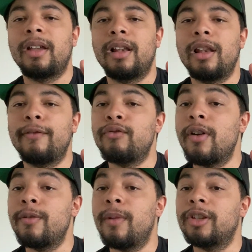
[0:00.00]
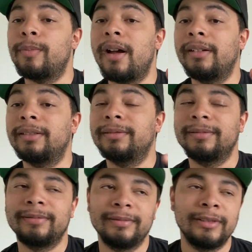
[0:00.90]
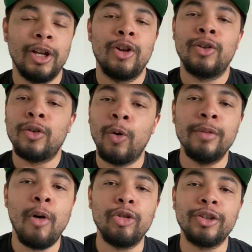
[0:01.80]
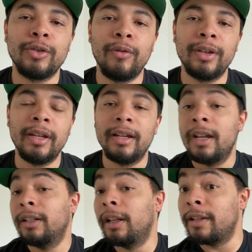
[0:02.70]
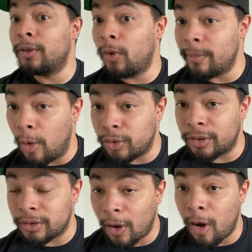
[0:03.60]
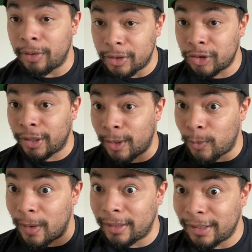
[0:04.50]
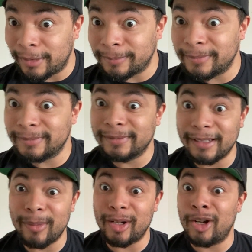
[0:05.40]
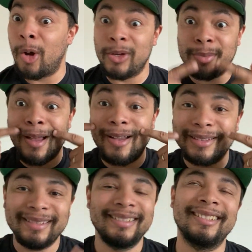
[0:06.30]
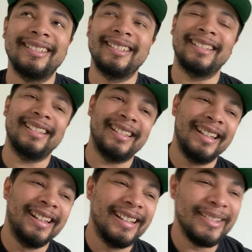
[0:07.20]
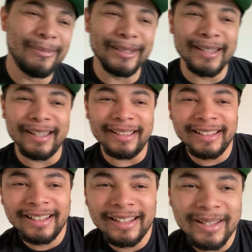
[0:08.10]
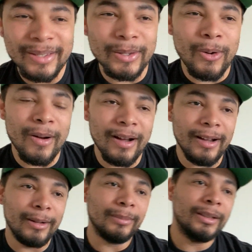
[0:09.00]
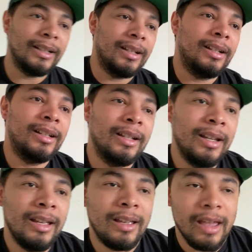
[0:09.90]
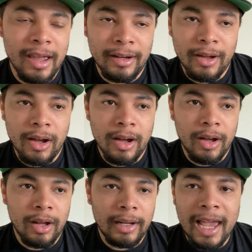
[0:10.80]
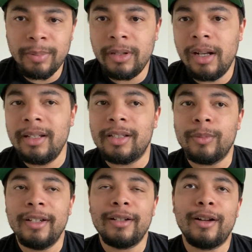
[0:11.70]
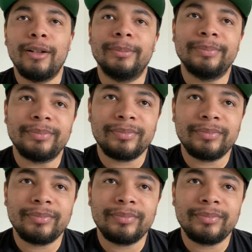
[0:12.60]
love you very much, Ma. No emotions over here. There's no emotions on this channel right here. I keep it 100. Only smiles. But yeah. So, and last but not least, man, dun